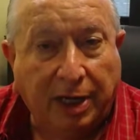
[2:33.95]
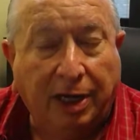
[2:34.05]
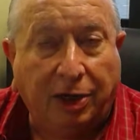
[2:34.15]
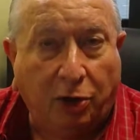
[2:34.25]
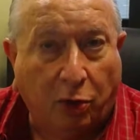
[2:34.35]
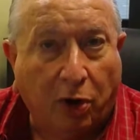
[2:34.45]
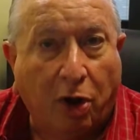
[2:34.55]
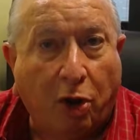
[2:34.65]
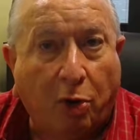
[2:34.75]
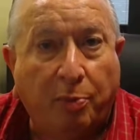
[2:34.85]
in your
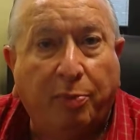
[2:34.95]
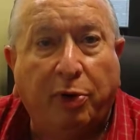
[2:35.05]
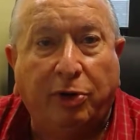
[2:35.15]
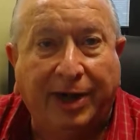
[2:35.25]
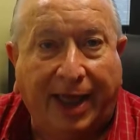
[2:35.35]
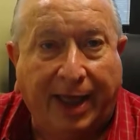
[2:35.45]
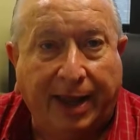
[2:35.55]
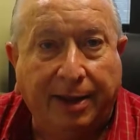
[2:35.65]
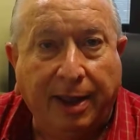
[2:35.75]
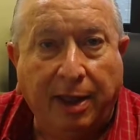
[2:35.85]
home per day.